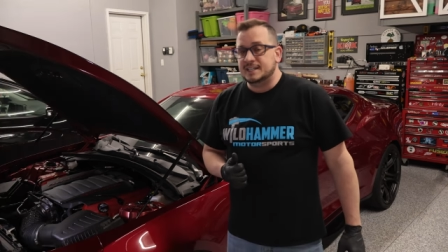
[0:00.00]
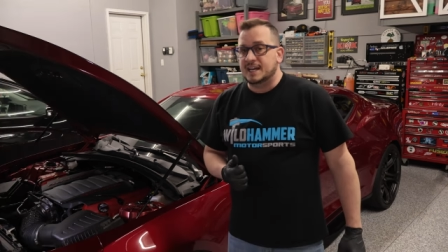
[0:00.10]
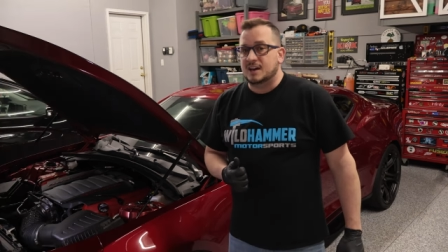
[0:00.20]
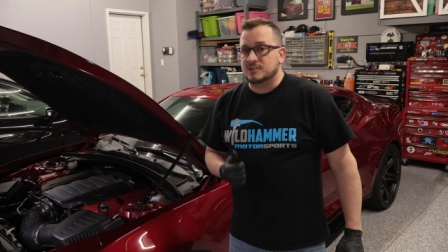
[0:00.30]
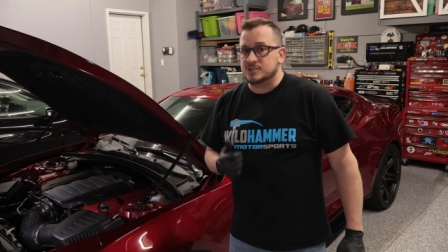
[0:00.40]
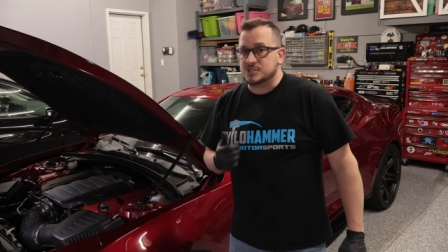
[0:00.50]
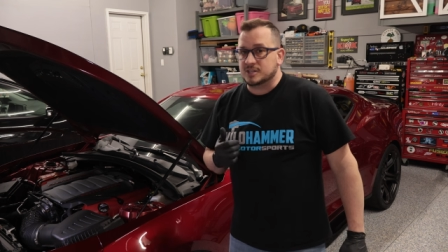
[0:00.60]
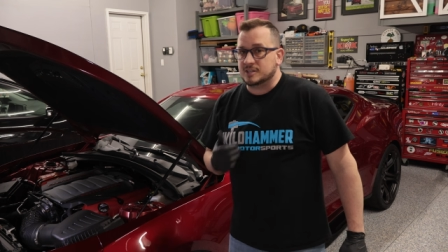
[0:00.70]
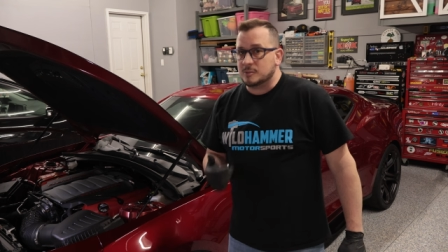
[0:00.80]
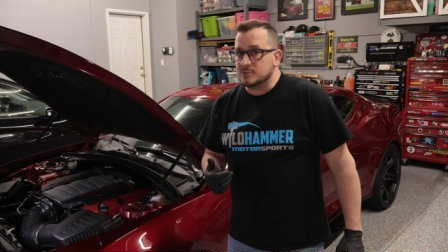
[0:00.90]
Now, there's
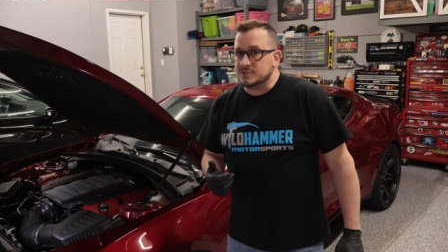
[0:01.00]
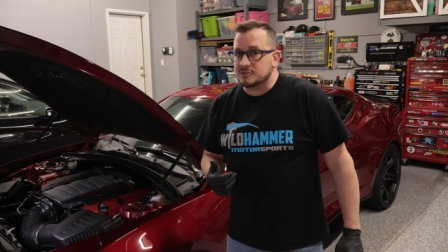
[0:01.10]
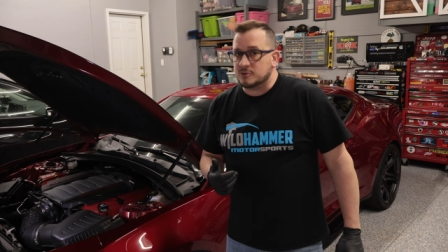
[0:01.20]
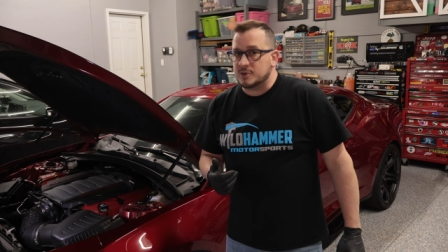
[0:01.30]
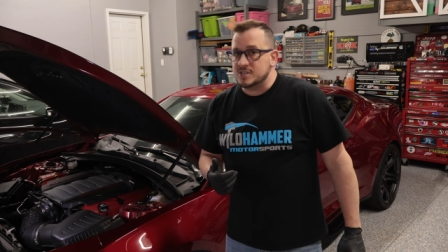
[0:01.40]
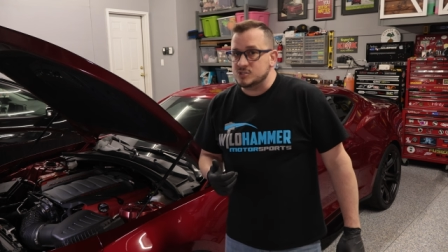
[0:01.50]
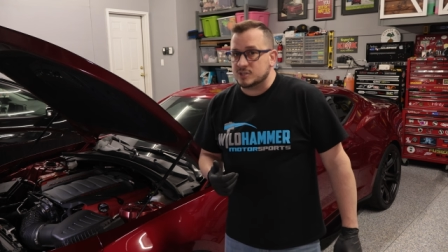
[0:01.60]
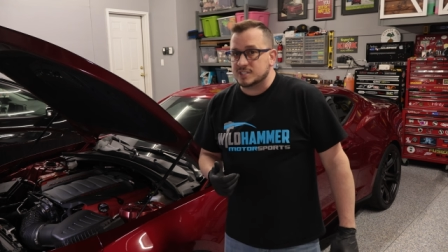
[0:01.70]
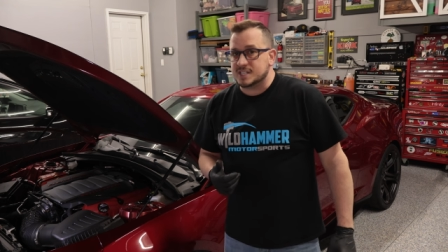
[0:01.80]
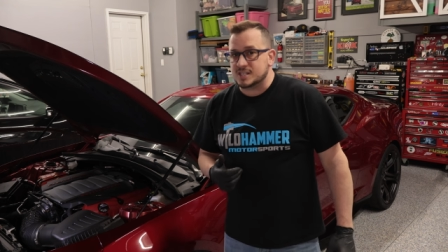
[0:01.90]
a couple different ways you
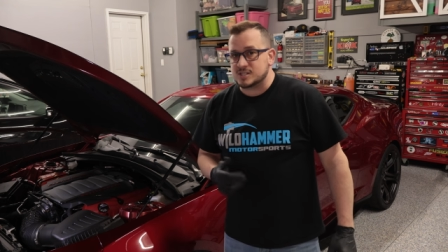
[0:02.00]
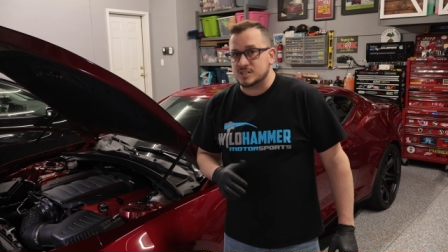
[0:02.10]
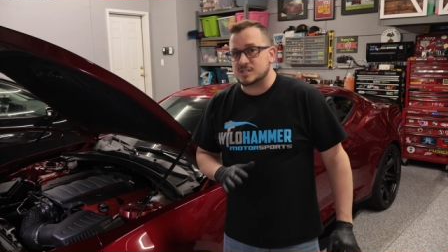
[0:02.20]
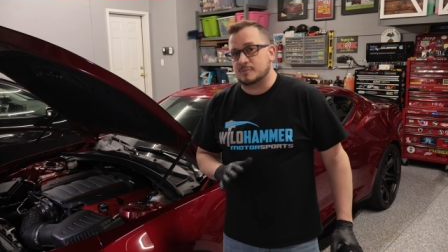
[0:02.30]
can test this.